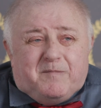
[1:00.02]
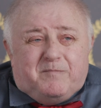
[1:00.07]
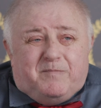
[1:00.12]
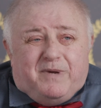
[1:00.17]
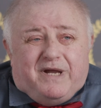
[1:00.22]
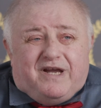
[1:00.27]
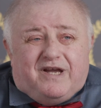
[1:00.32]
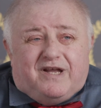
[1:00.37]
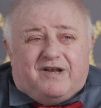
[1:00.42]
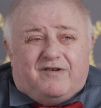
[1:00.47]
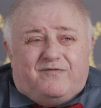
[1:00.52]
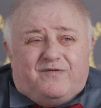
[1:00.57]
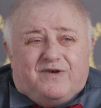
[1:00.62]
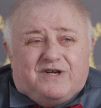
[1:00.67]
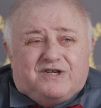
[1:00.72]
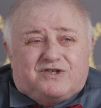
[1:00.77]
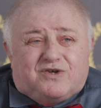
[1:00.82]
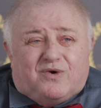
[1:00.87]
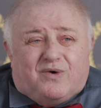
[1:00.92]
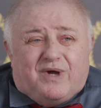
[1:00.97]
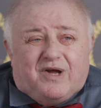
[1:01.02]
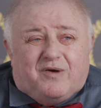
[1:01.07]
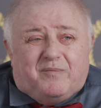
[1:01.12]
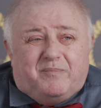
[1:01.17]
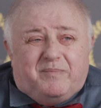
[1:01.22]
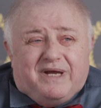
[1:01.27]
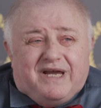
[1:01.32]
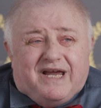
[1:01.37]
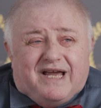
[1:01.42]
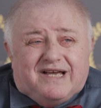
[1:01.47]
Being an official
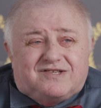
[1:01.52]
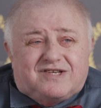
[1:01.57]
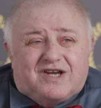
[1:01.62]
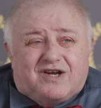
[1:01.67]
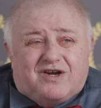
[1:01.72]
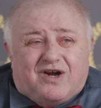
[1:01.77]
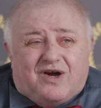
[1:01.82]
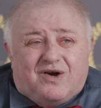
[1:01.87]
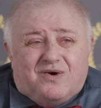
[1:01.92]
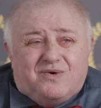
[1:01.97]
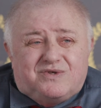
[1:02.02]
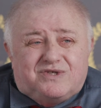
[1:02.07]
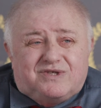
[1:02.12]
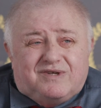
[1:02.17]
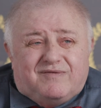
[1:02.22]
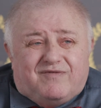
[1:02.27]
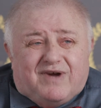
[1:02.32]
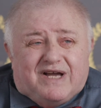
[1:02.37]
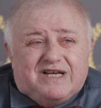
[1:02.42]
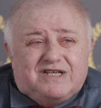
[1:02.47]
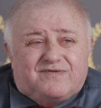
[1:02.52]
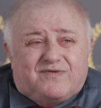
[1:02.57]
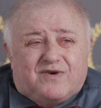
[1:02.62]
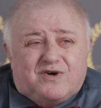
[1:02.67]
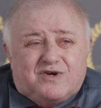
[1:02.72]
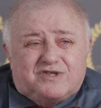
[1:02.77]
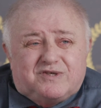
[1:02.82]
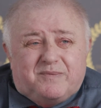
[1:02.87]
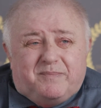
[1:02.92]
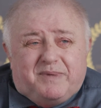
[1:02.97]
helped me as a coach and vice
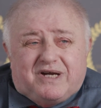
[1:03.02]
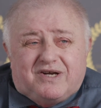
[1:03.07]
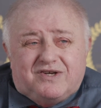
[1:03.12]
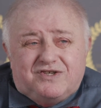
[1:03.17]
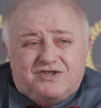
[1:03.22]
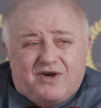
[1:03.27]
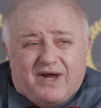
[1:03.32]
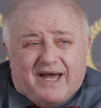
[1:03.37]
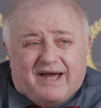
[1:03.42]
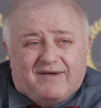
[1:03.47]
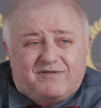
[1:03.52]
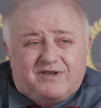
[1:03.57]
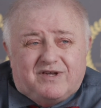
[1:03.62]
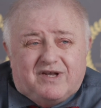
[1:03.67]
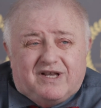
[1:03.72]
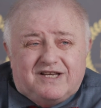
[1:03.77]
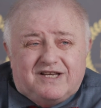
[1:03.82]
versa, because you have to